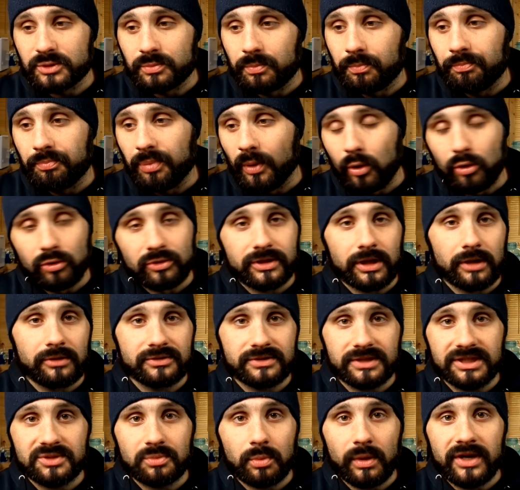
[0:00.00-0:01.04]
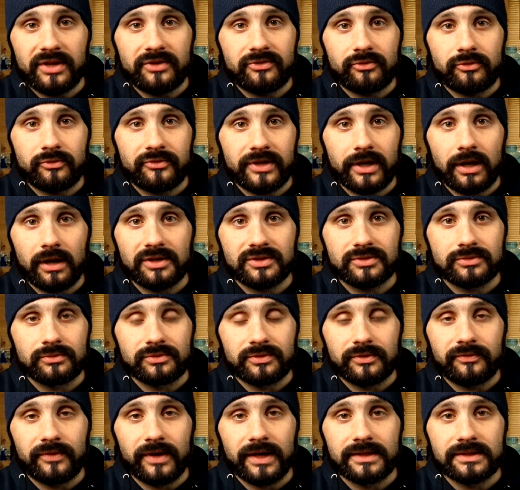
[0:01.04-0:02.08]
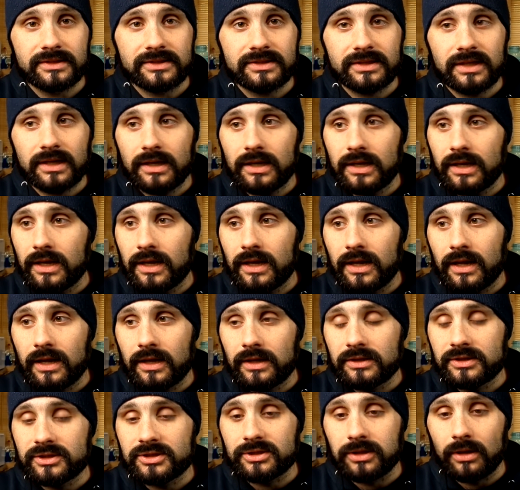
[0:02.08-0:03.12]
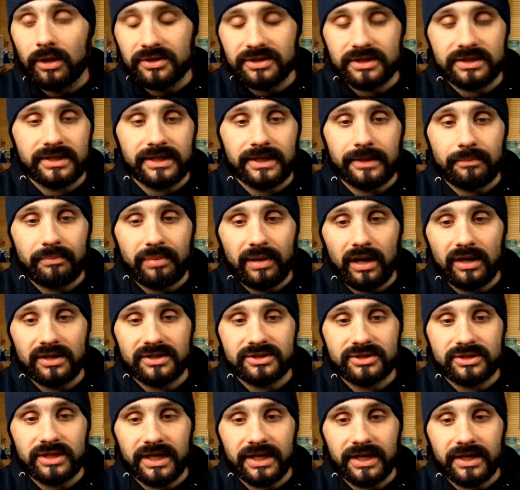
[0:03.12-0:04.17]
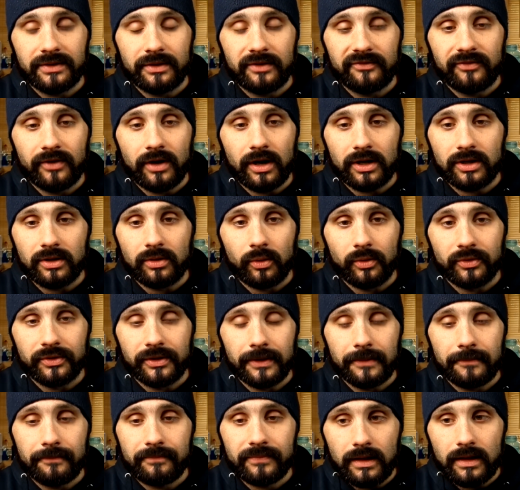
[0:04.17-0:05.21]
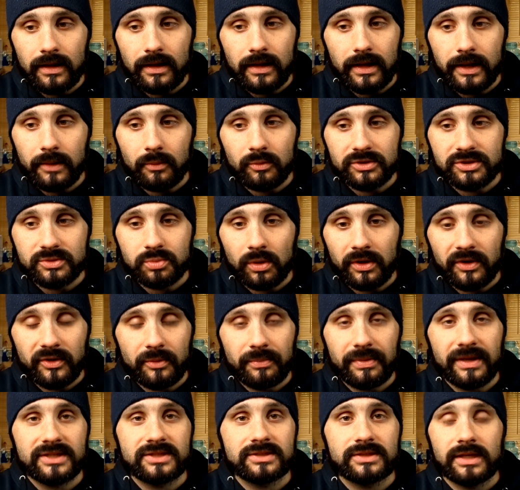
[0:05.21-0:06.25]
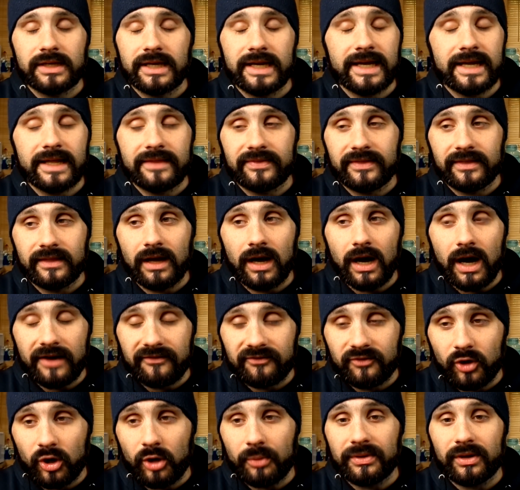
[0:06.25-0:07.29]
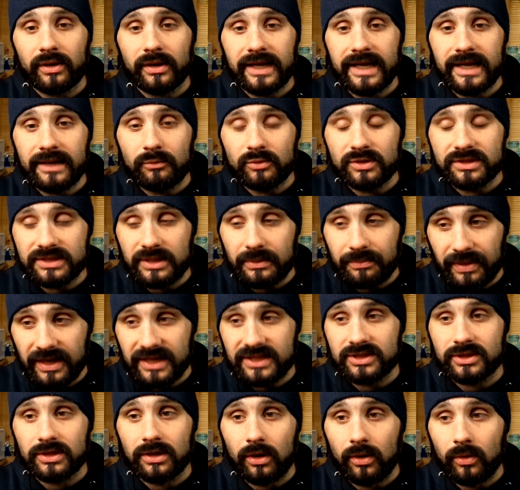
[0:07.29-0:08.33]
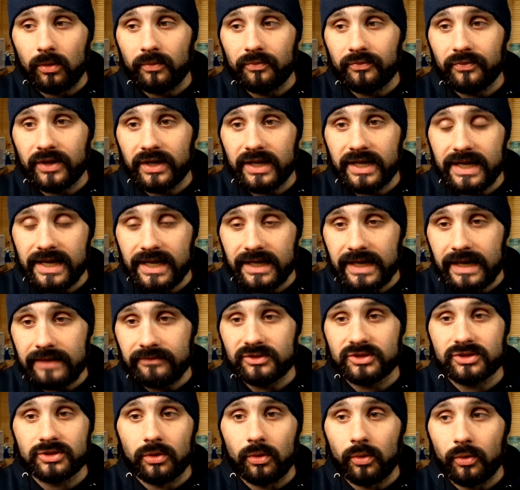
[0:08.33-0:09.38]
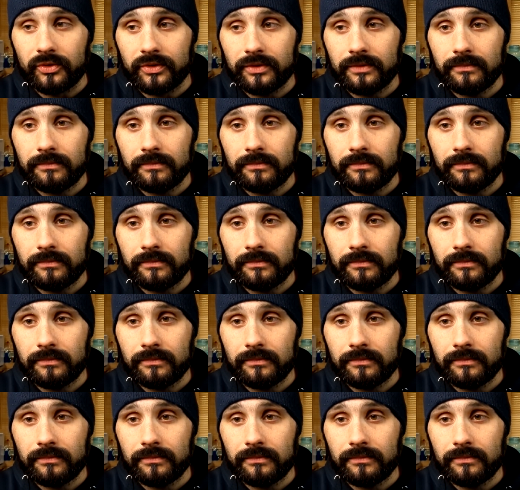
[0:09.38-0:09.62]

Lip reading: bulldozed his way through the Arsenal defence. Slotted it past Cech in the far corner. It was one of the best. I've got to be honest, it was the best goal that he had ever scored,